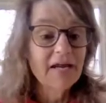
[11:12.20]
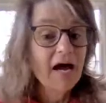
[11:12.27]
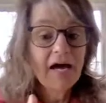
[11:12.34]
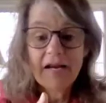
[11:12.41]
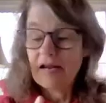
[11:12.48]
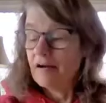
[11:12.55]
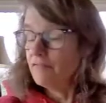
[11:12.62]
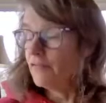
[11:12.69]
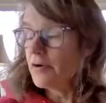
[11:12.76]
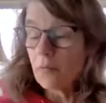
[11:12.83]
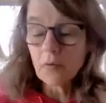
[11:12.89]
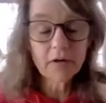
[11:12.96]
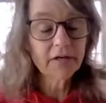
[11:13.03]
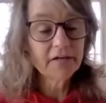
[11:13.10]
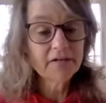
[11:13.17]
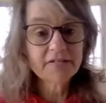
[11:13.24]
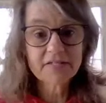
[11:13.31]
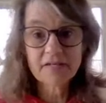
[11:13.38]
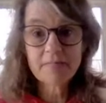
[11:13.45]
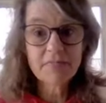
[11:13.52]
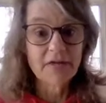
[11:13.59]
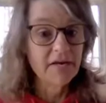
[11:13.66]
Not every
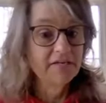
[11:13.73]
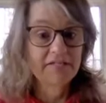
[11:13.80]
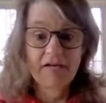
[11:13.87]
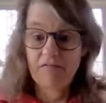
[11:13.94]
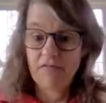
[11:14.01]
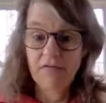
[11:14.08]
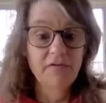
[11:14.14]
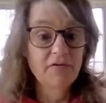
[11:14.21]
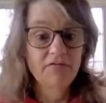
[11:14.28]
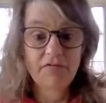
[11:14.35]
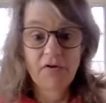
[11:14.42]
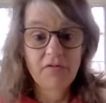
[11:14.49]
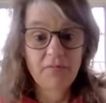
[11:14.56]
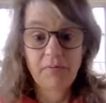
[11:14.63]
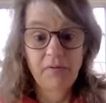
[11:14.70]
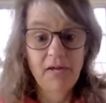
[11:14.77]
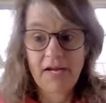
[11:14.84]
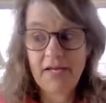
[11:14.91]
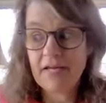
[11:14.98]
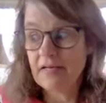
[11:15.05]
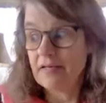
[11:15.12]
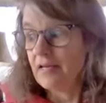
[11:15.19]
organism that has ever lived on the
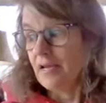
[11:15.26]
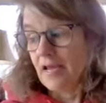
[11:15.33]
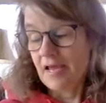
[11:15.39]
planet